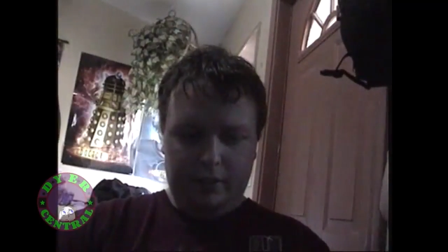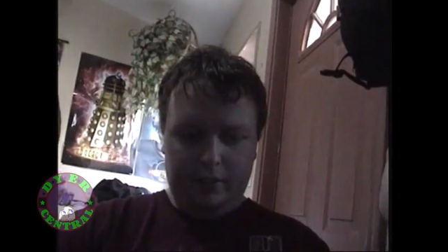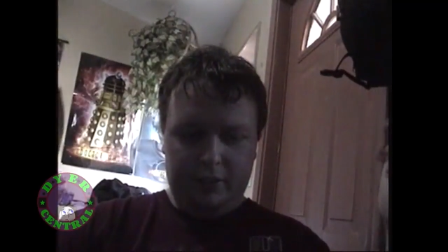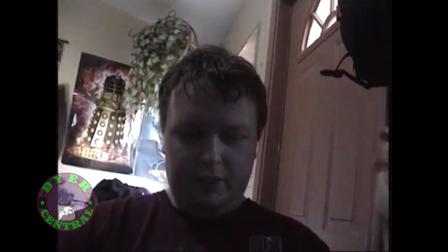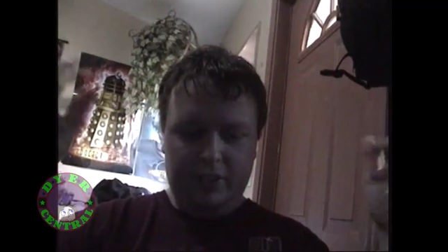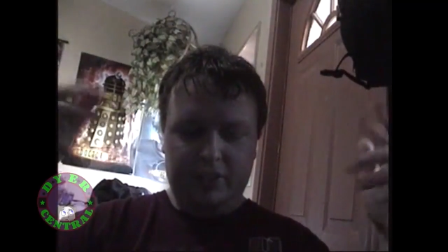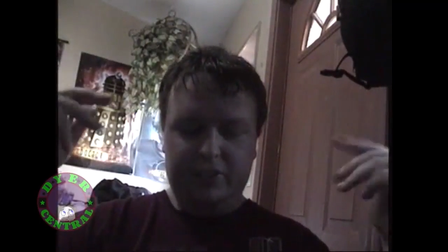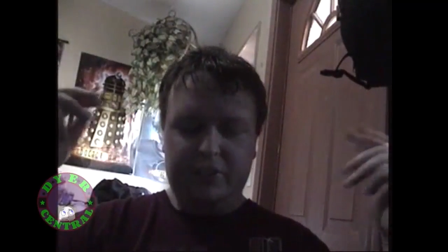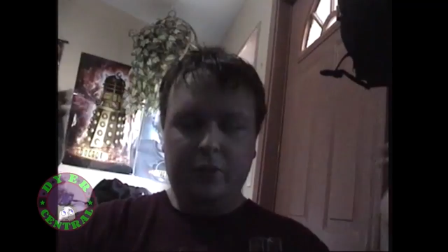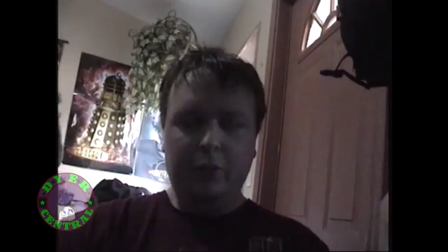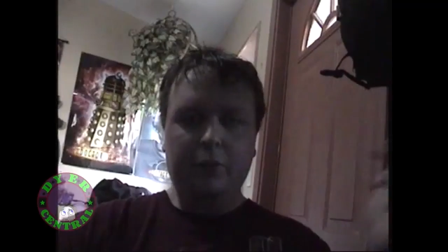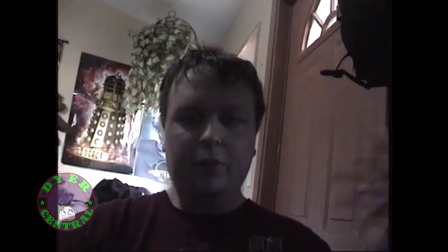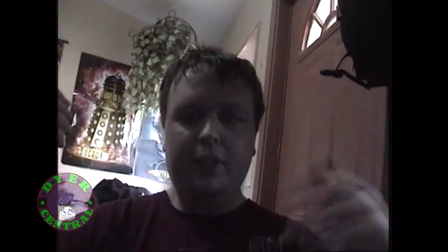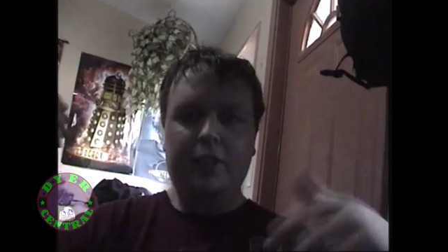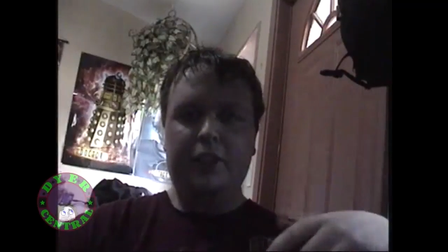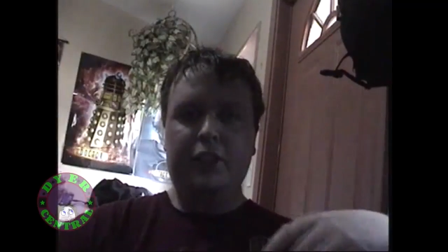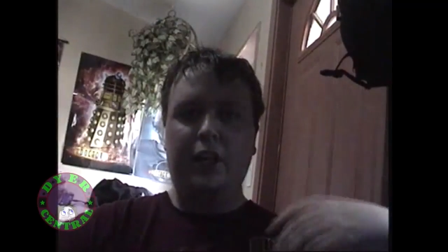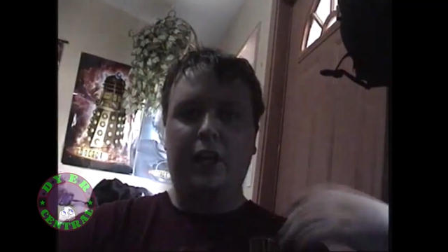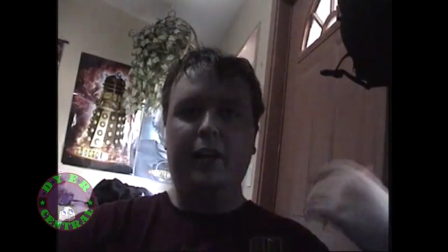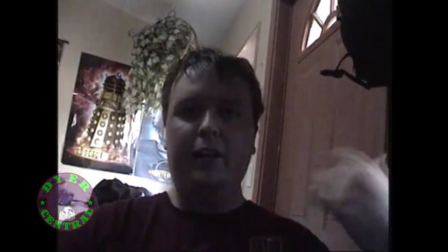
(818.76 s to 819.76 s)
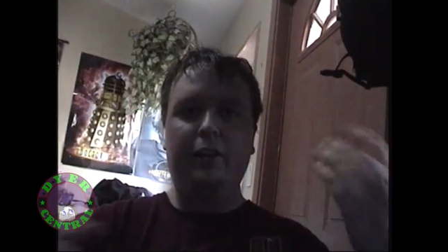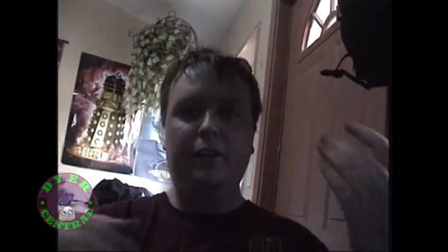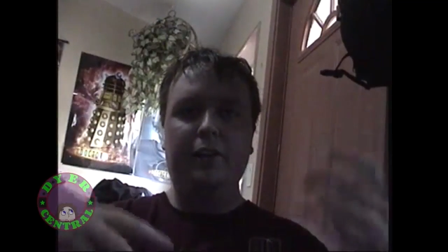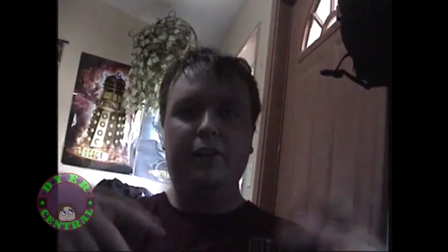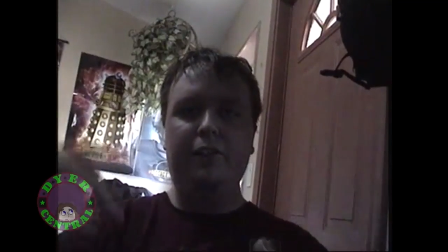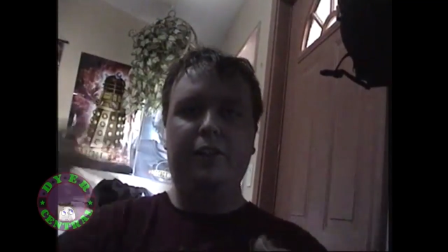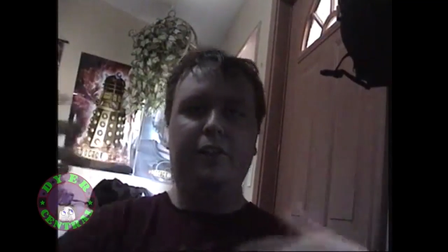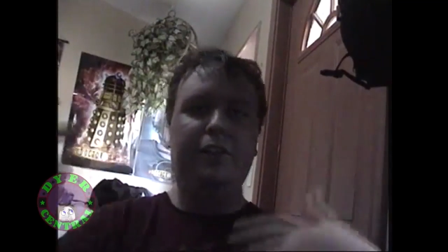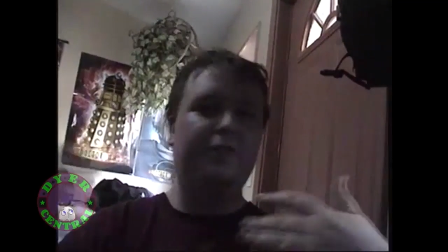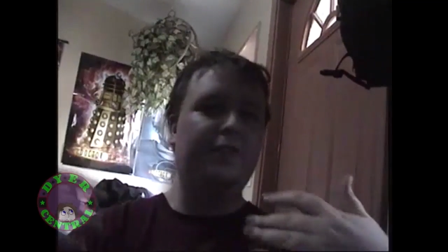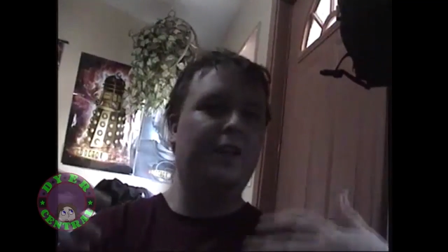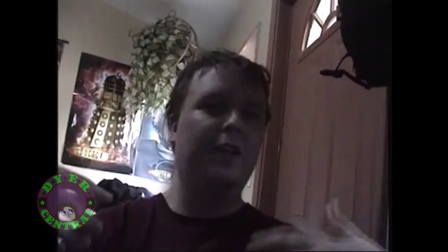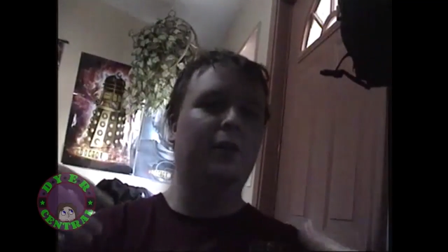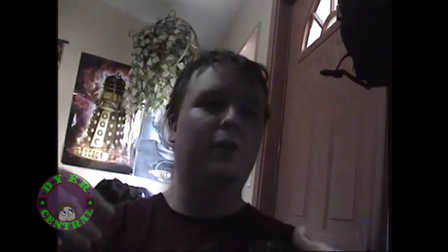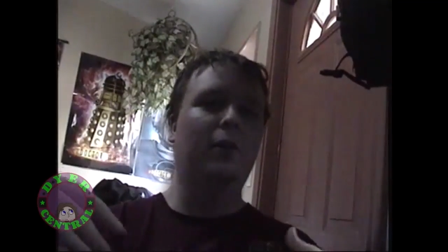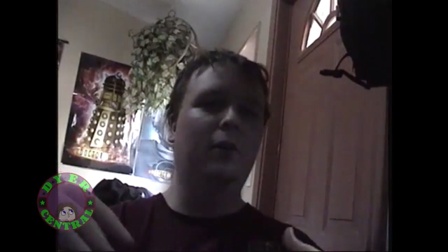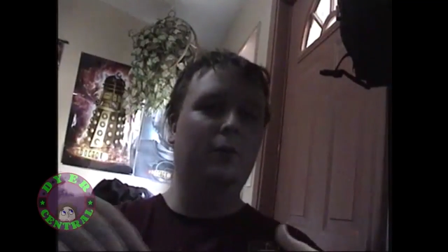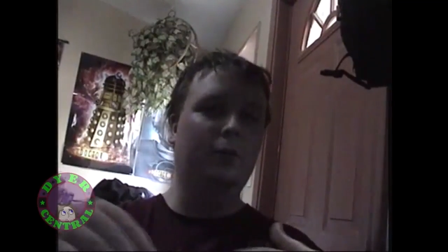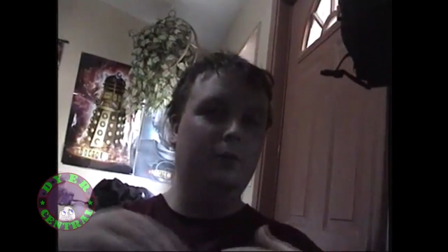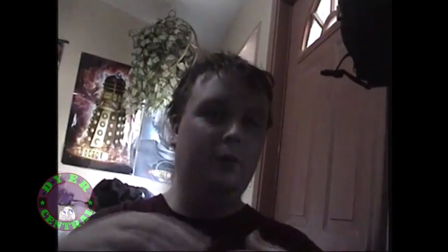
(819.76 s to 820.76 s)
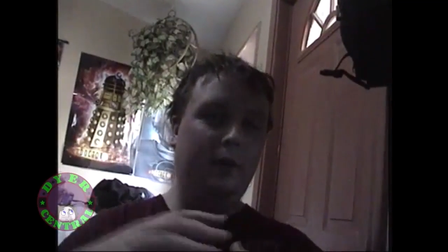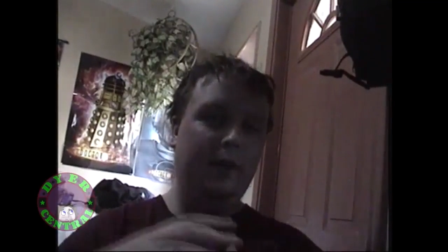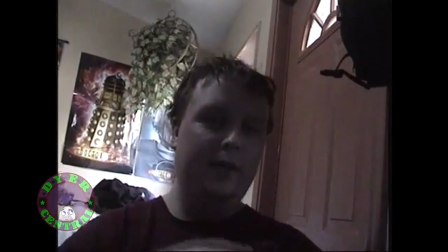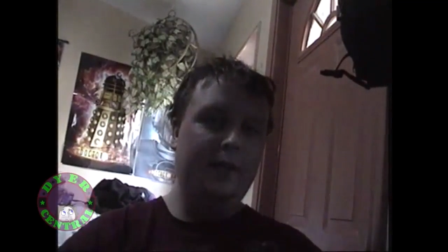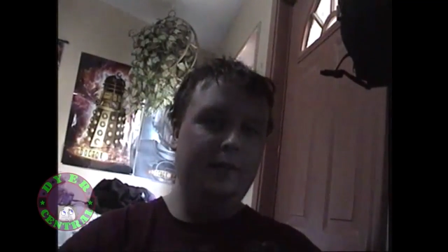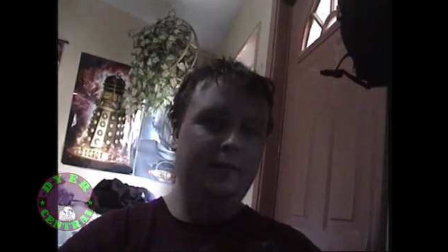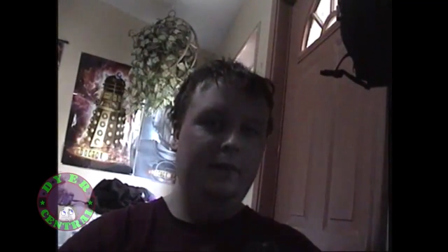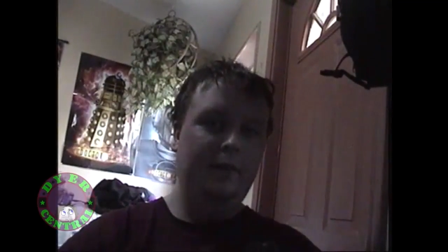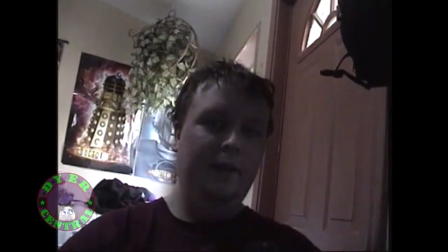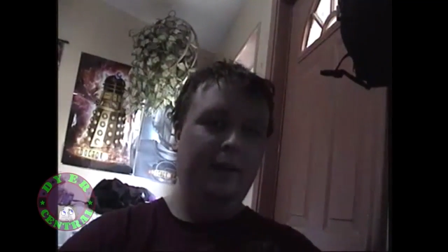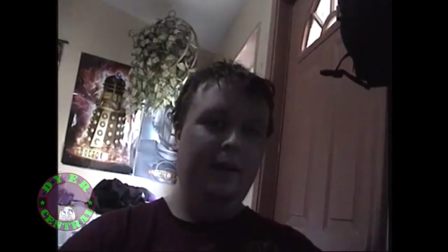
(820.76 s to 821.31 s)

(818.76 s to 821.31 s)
she's the only child of the pharaoh, right?